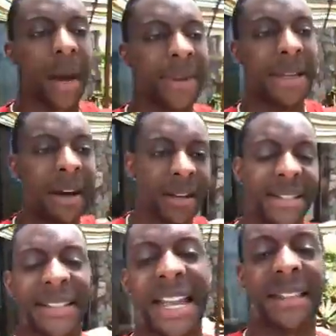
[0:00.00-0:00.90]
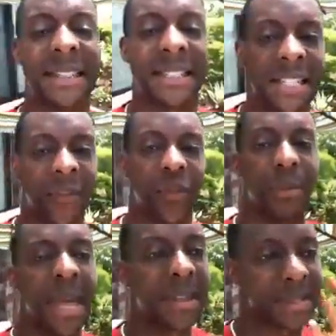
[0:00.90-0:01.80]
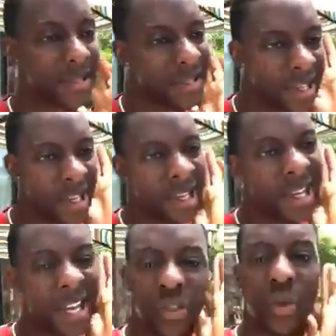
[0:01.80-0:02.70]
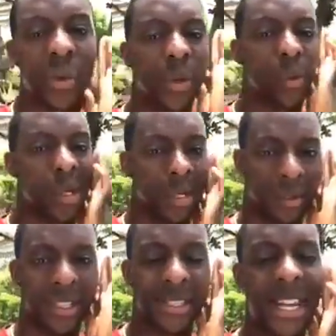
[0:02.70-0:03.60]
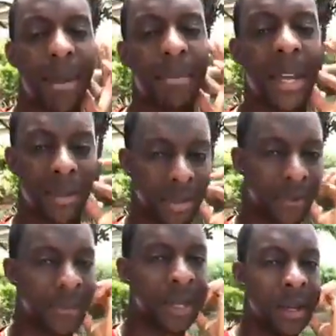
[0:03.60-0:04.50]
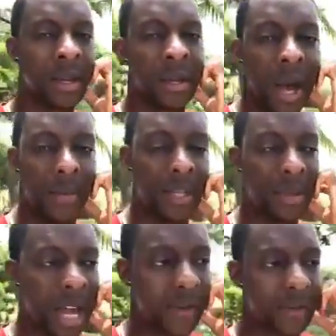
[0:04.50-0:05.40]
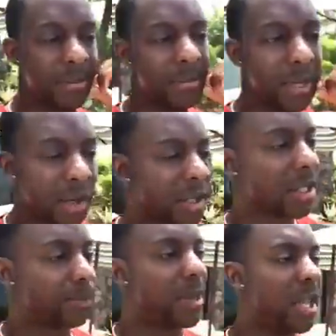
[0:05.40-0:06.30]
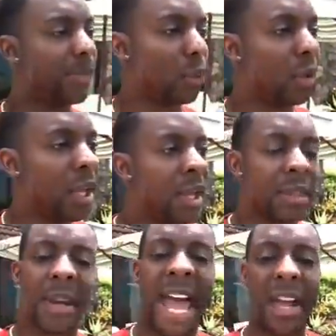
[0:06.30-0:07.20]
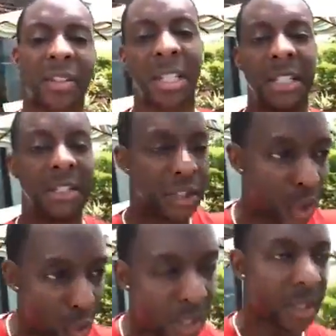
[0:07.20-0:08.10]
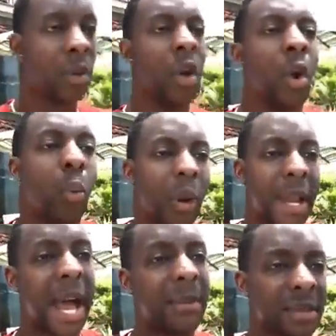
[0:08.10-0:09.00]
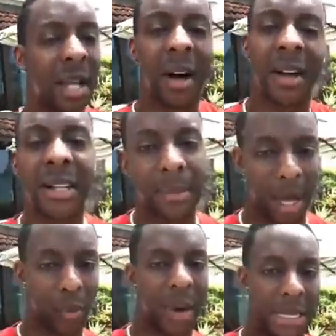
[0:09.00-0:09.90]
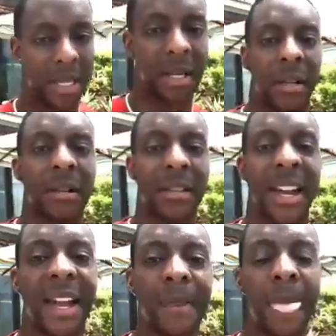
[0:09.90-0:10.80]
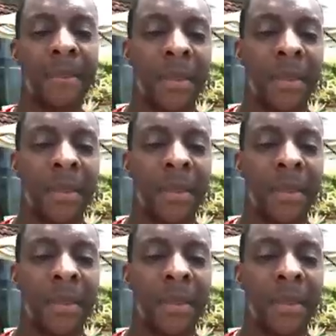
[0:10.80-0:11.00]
up and understand that this information is truly real. This is not myth. I mean, you have millions of people that are actually doing what I'm talking about right here, okay?